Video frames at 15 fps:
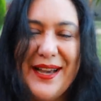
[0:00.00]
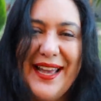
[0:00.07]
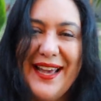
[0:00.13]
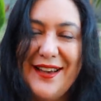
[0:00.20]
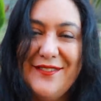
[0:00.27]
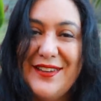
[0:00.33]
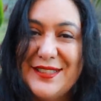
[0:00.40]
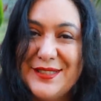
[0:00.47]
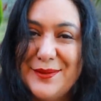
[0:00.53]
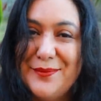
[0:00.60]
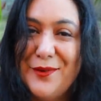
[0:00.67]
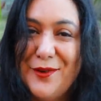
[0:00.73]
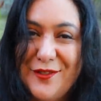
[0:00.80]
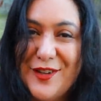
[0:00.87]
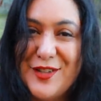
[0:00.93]
I have a
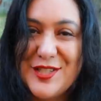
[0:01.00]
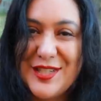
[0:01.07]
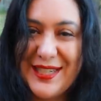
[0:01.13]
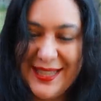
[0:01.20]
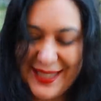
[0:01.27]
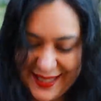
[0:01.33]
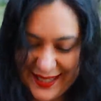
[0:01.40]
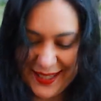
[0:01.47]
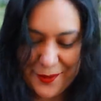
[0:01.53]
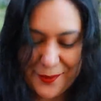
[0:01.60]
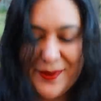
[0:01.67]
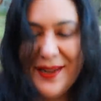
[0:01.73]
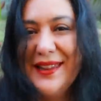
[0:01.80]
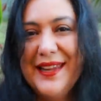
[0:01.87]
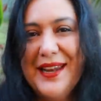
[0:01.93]
small version here,
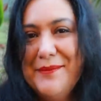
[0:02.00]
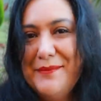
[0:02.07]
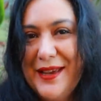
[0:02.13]
one that I